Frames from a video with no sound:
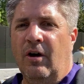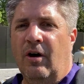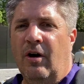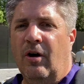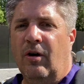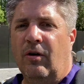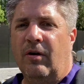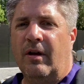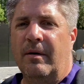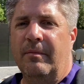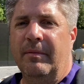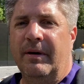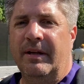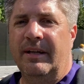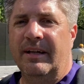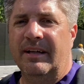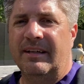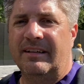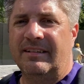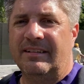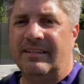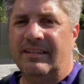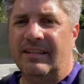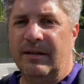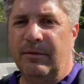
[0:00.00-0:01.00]
Okay, my
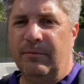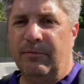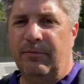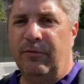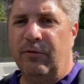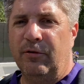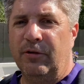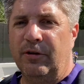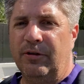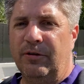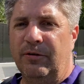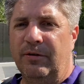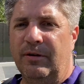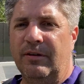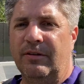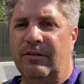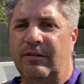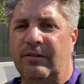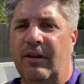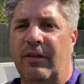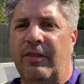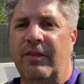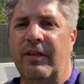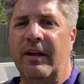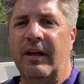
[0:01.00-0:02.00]
next tip for you
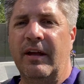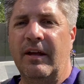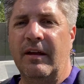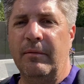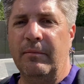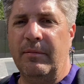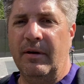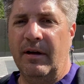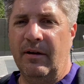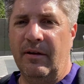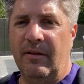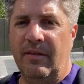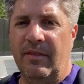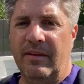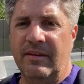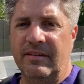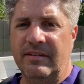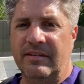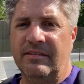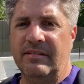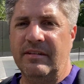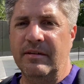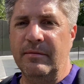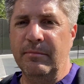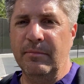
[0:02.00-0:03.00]
is to think about the
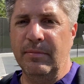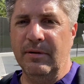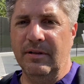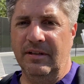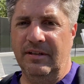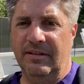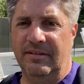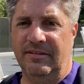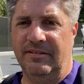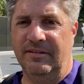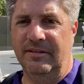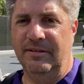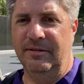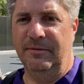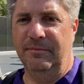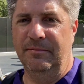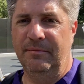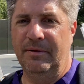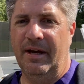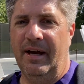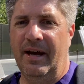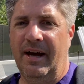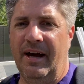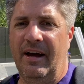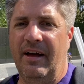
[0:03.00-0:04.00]

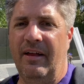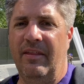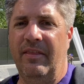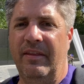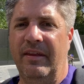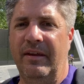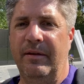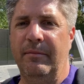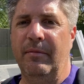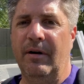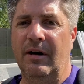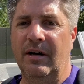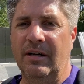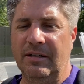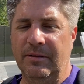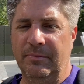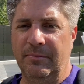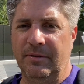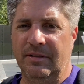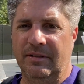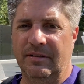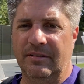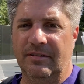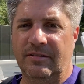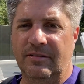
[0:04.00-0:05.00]
symbolism at the
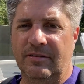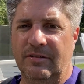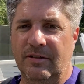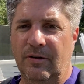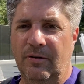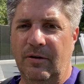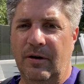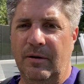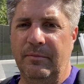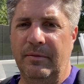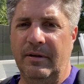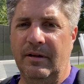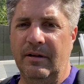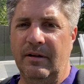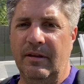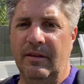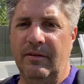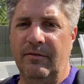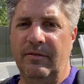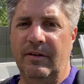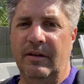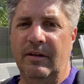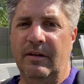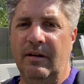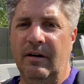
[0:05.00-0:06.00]
monuments. So I'm here at
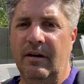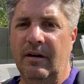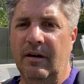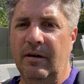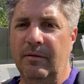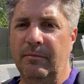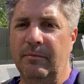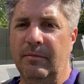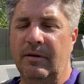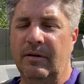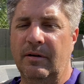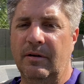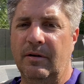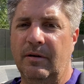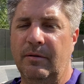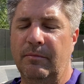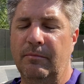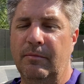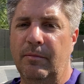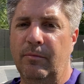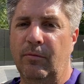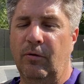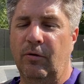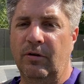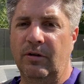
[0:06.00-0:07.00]
the Vietnam
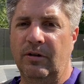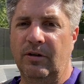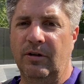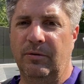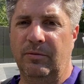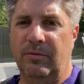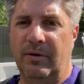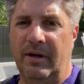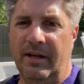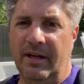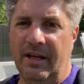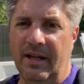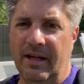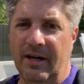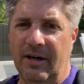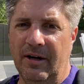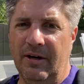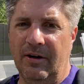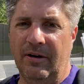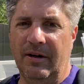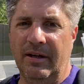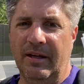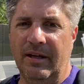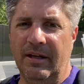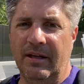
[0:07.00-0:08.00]
Memorial right
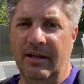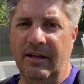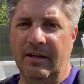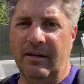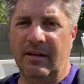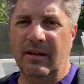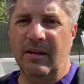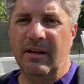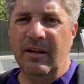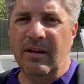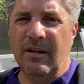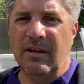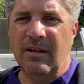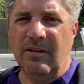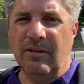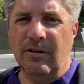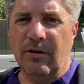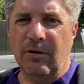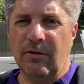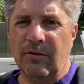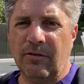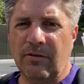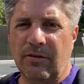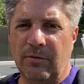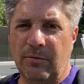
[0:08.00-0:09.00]
now, and
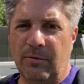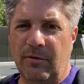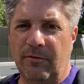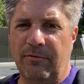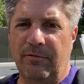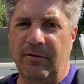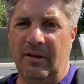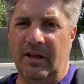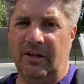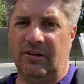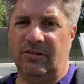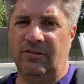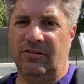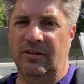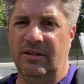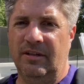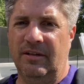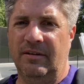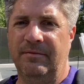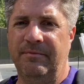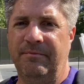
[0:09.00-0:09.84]
notice the reflection